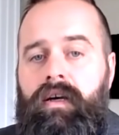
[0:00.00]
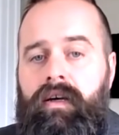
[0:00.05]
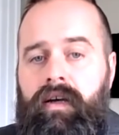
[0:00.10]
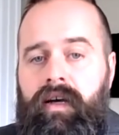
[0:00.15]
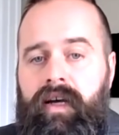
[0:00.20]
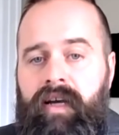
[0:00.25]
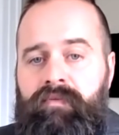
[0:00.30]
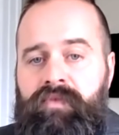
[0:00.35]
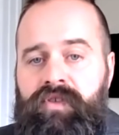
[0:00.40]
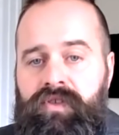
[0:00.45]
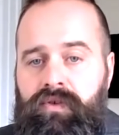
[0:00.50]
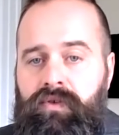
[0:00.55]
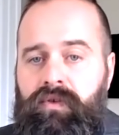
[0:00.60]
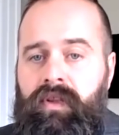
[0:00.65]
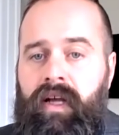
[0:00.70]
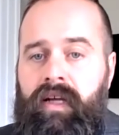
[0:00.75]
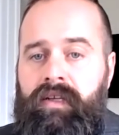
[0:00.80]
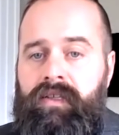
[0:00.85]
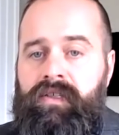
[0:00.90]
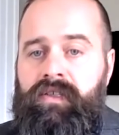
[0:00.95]
I am so
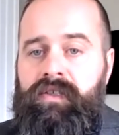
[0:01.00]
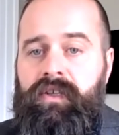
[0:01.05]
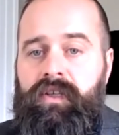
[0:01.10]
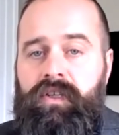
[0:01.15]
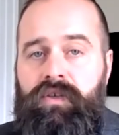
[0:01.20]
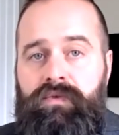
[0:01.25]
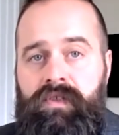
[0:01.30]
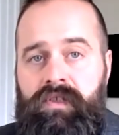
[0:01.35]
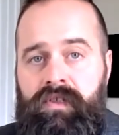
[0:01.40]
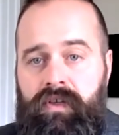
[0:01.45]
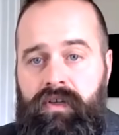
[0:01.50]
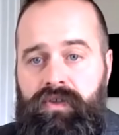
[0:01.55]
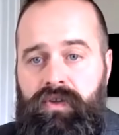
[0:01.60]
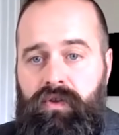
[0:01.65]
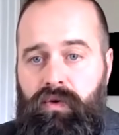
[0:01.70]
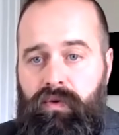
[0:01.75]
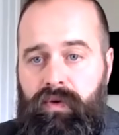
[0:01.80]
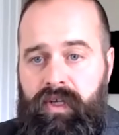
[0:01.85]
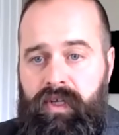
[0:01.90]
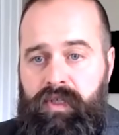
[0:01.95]
glad to see you in such
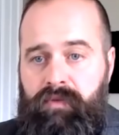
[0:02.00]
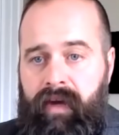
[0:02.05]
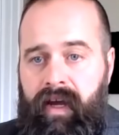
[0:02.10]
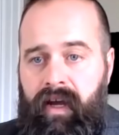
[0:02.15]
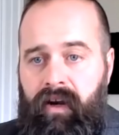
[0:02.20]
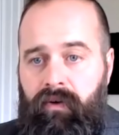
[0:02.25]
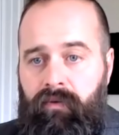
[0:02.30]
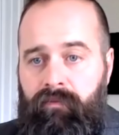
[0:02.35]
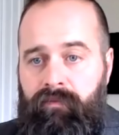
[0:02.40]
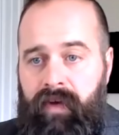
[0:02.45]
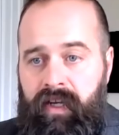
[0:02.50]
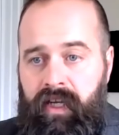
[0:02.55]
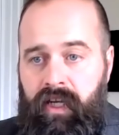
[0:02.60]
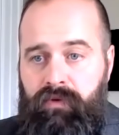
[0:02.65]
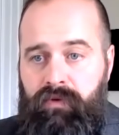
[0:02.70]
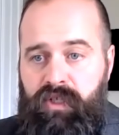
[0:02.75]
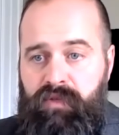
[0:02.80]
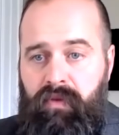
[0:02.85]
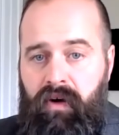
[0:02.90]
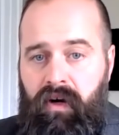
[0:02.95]
glorious manner. And he
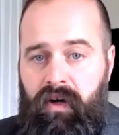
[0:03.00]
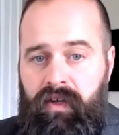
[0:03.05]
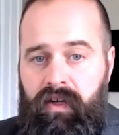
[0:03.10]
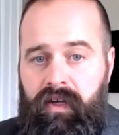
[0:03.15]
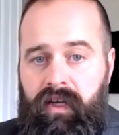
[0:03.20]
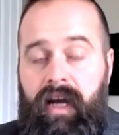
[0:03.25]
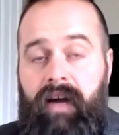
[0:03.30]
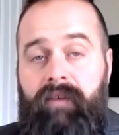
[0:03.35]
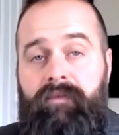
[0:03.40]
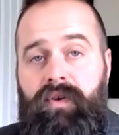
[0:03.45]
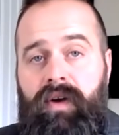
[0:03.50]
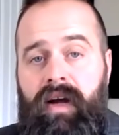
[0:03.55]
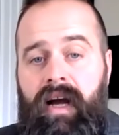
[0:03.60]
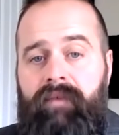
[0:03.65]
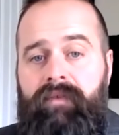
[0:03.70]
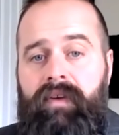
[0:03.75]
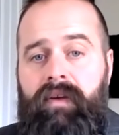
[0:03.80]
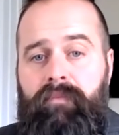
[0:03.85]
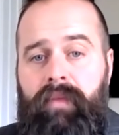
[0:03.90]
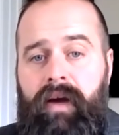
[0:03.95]
responded, after
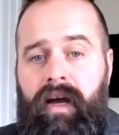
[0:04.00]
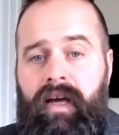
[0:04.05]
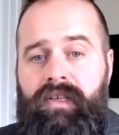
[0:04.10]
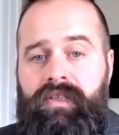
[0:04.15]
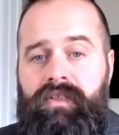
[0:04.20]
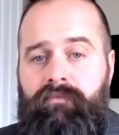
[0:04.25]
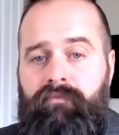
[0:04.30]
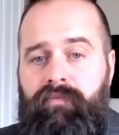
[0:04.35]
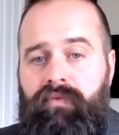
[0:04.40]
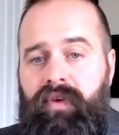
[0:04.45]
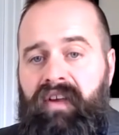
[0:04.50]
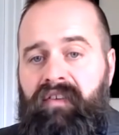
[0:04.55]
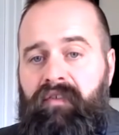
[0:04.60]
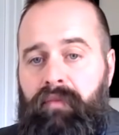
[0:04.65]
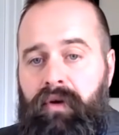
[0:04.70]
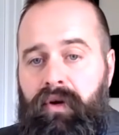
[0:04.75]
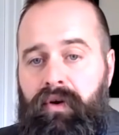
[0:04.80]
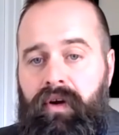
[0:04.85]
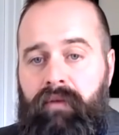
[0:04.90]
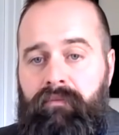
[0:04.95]
having passed a brief
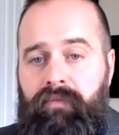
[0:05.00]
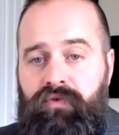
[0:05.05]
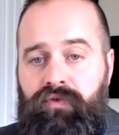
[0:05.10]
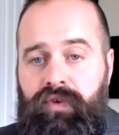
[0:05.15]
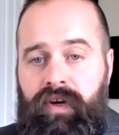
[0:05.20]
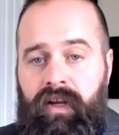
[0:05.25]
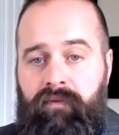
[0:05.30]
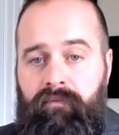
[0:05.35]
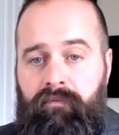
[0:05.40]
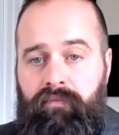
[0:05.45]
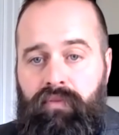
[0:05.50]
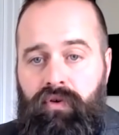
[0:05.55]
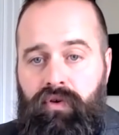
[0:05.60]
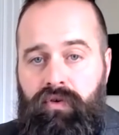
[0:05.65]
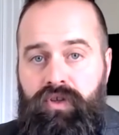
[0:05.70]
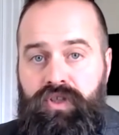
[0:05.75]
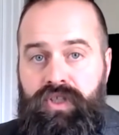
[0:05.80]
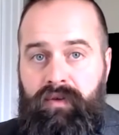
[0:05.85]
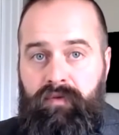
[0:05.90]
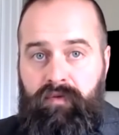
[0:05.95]
period between
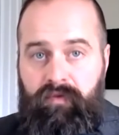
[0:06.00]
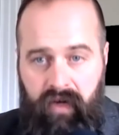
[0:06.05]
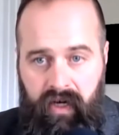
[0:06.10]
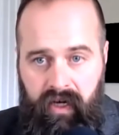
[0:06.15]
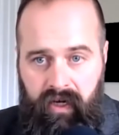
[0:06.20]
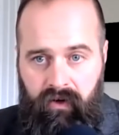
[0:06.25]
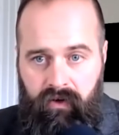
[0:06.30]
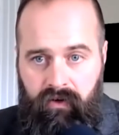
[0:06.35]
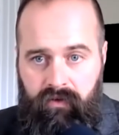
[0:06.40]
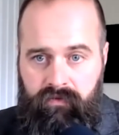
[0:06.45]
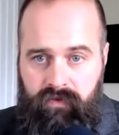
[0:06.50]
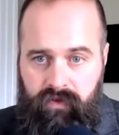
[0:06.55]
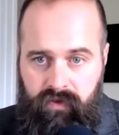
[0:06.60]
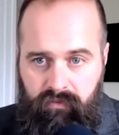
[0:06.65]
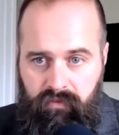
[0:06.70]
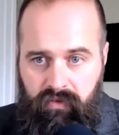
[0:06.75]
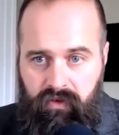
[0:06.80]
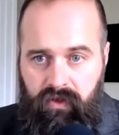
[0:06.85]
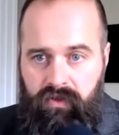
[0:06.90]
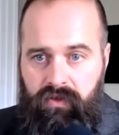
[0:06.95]
purging fire, so
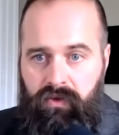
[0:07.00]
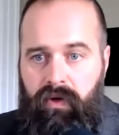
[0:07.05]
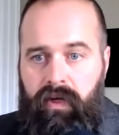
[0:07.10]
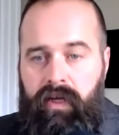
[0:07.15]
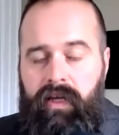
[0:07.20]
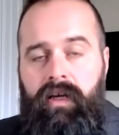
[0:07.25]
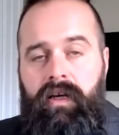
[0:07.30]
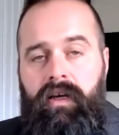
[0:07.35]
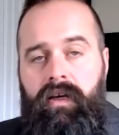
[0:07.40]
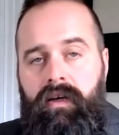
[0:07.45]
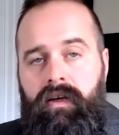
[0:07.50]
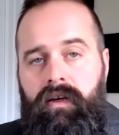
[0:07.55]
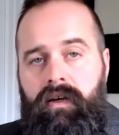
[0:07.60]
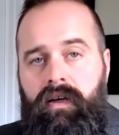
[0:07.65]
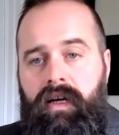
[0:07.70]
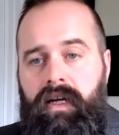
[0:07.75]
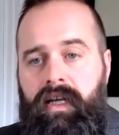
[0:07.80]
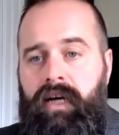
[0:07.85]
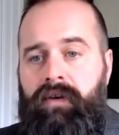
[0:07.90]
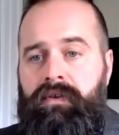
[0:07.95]
purgatory,
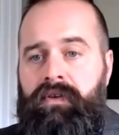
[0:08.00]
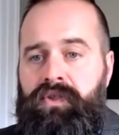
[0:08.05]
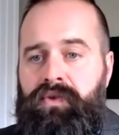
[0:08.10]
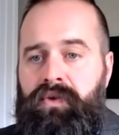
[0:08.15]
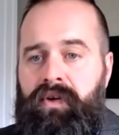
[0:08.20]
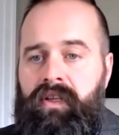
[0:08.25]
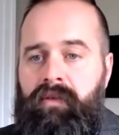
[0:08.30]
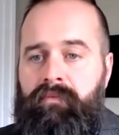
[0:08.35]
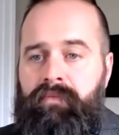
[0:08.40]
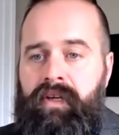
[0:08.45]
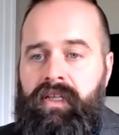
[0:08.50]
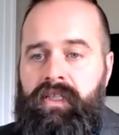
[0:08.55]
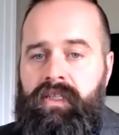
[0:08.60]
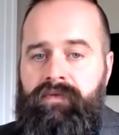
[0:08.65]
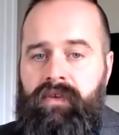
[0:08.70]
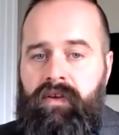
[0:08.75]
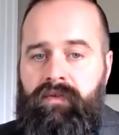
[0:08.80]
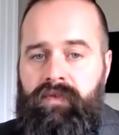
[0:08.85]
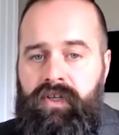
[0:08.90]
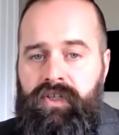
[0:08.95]
I now enjoy the
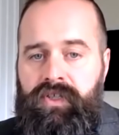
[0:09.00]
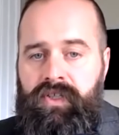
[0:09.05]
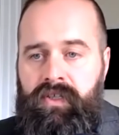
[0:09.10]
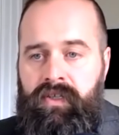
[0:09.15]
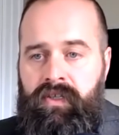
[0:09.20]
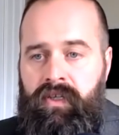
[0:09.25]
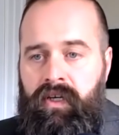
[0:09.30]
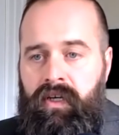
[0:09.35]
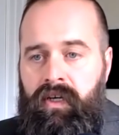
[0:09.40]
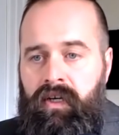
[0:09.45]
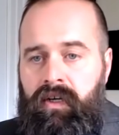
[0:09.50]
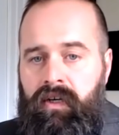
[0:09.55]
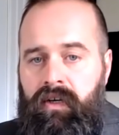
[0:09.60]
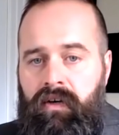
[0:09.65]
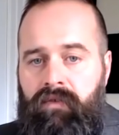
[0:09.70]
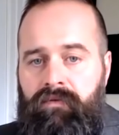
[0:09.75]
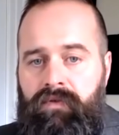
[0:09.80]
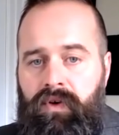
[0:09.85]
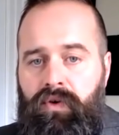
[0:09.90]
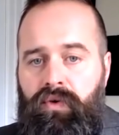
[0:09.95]
beatific vision
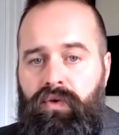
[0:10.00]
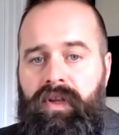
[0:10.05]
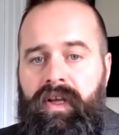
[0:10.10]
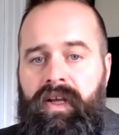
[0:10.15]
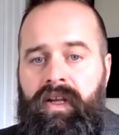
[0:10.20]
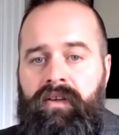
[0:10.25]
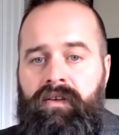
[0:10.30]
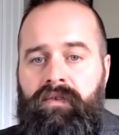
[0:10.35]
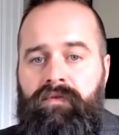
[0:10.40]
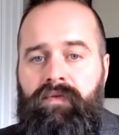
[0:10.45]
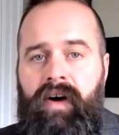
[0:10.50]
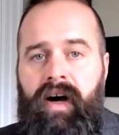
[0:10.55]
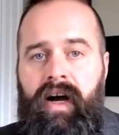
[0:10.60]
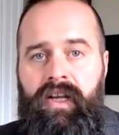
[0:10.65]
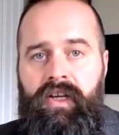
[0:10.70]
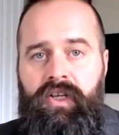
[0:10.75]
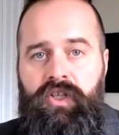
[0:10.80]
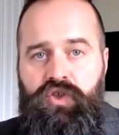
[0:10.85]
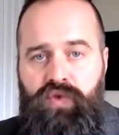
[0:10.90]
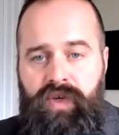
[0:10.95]
of the holy and
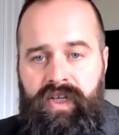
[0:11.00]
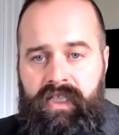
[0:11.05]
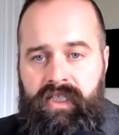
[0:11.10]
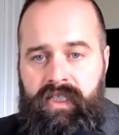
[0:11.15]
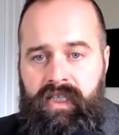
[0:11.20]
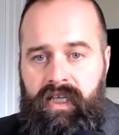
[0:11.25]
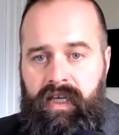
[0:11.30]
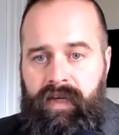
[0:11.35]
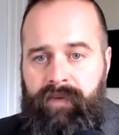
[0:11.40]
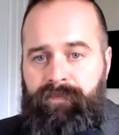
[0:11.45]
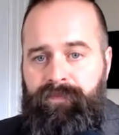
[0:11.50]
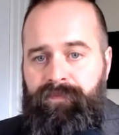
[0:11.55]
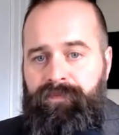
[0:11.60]
undivided Trinity.